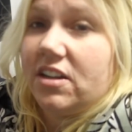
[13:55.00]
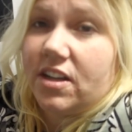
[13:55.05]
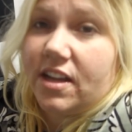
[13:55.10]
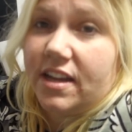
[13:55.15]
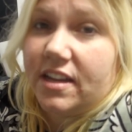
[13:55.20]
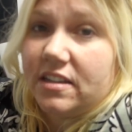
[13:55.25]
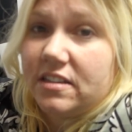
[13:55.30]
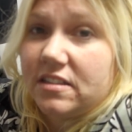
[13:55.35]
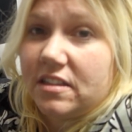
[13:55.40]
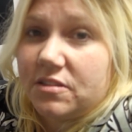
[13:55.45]
Okay.
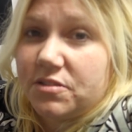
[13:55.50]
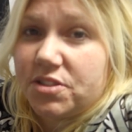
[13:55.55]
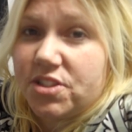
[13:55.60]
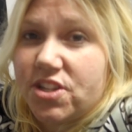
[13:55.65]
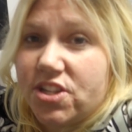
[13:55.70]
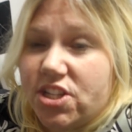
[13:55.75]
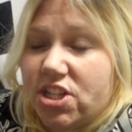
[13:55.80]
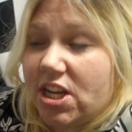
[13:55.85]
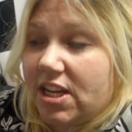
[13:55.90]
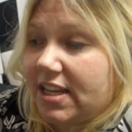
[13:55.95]
I was
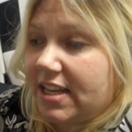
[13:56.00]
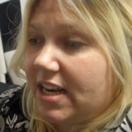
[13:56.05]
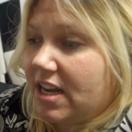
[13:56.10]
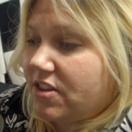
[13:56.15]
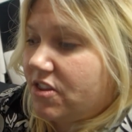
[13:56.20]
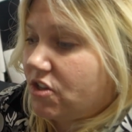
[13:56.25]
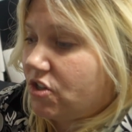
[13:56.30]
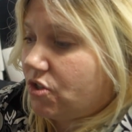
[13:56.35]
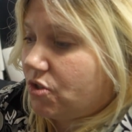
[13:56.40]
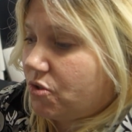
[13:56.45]
just checking
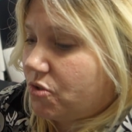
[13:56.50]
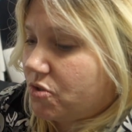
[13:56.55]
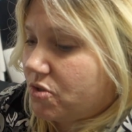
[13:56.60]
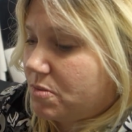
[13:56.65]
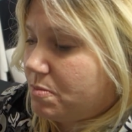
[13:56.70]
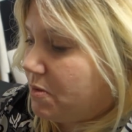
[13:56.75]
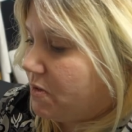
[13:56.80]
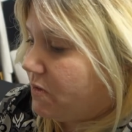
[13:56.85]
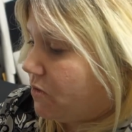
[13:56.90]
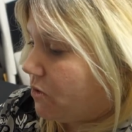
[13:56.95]
out the news
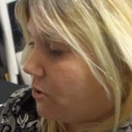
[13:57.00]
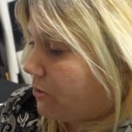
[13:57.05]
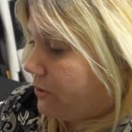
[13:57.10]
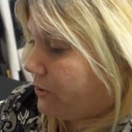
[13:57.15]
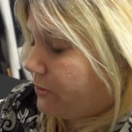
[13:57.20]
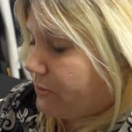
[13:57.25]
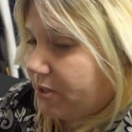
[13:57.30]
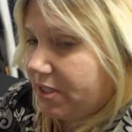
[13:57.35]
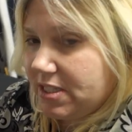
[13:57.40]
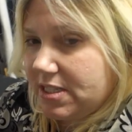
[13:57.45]
before we
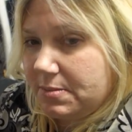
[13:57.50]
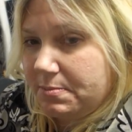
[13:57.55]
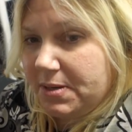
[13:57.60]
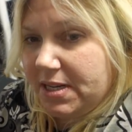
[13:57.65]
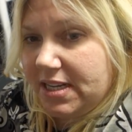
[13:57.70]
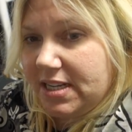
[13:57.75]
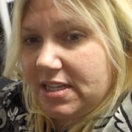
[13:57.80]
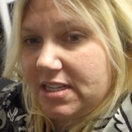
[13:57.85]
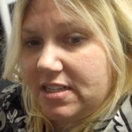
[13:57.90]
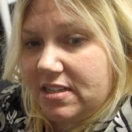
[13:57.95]
went to
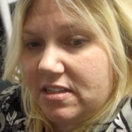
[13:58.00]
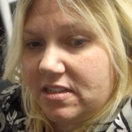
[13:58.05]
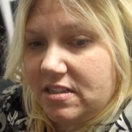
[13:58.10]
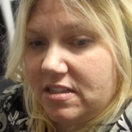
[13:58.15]
bed.